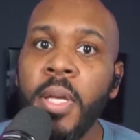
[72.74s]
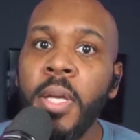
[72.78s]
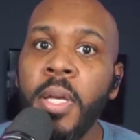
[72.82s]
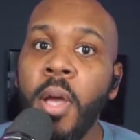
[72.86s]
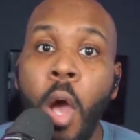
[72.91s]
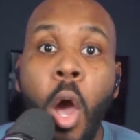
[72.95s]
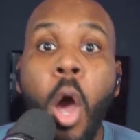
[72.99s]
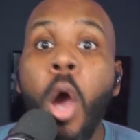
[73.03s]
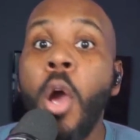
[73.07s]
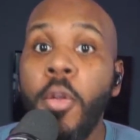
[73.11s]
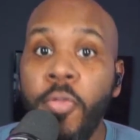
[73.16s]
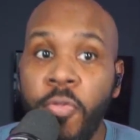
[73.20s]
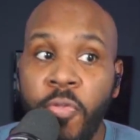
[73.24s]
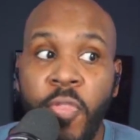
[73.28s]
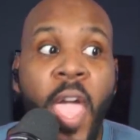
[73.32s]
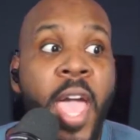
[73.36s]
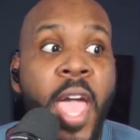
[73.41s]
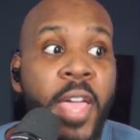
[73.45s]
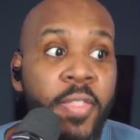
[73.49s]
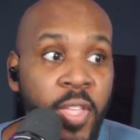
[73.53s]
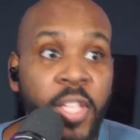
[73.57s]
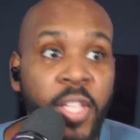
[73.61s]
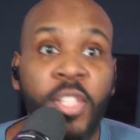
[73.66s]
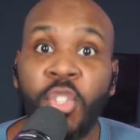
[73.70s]

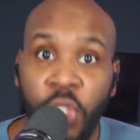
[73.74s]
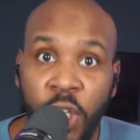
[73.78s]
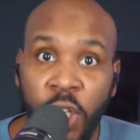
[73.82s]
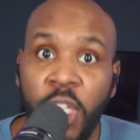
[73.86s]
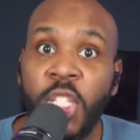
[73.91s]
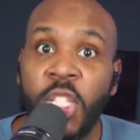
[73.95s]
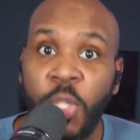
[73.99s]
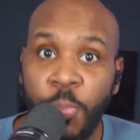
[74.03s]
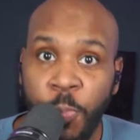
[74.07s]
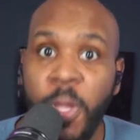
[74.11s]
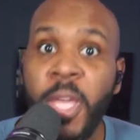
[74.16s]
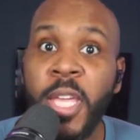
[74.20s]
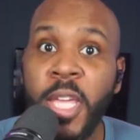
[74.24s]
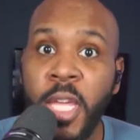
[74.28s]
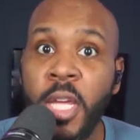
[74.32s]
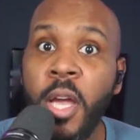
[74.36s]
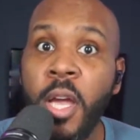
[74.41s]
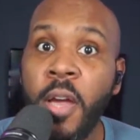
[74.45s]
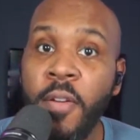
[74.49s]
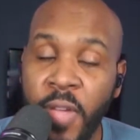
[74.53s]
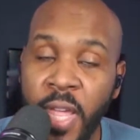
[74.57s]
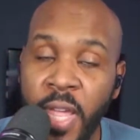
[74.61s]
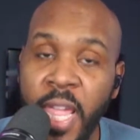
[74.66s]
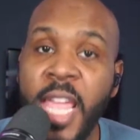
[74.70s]
that she is speaking
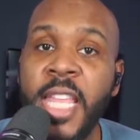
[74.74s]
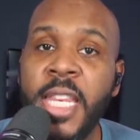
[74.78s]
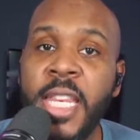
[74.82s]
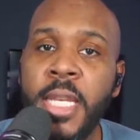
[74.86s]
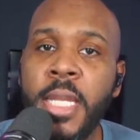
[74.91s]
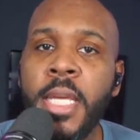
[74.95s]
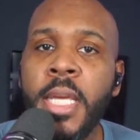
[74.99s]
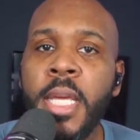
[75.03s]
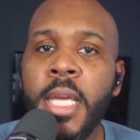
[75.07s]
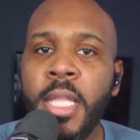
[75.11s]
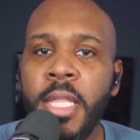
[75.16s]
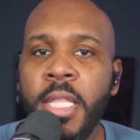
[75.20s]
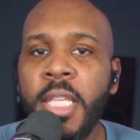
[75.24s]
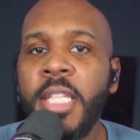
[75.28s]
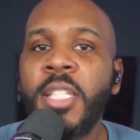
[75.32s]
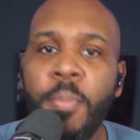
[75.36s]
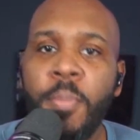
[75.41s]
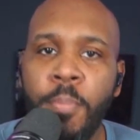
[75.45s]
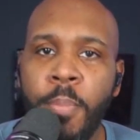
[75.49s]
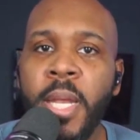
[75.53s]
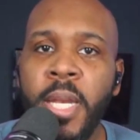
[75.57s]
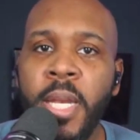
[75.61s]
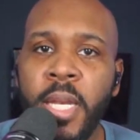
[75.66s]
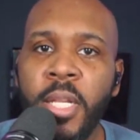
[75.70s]
of in this
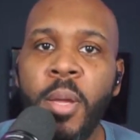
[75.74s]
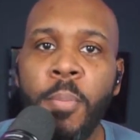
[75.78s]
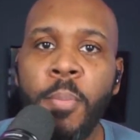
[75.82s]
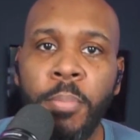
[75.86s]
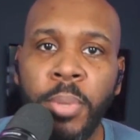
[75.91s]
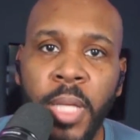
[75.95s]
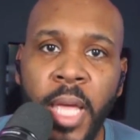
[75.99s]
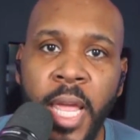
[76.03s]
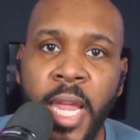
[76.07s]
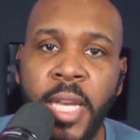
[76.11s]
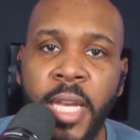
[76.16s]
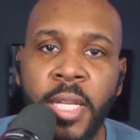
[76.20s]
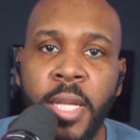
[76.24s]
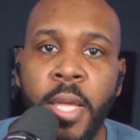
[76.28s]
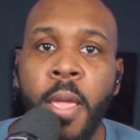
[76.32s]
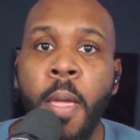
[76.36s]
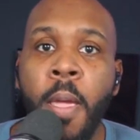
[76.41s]
amended complaint.